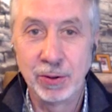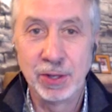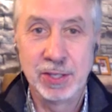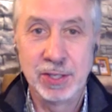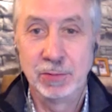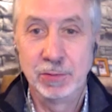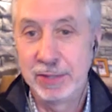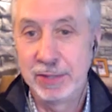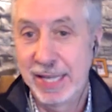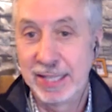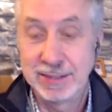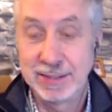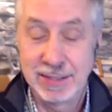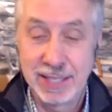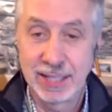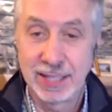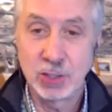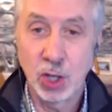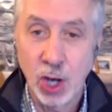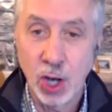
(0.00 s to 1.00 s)
it that's
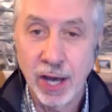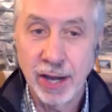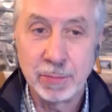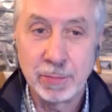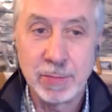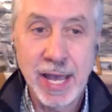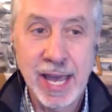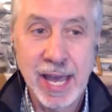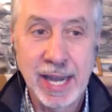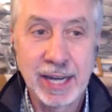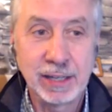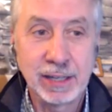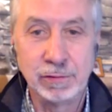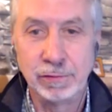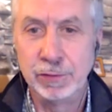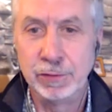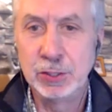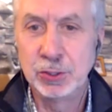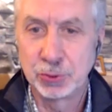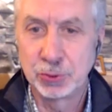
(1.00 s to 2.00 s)
that's automatic and
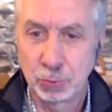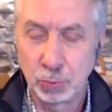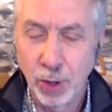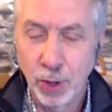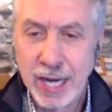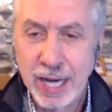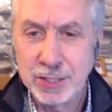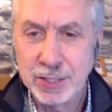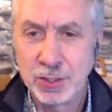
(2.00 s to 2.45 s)
feels right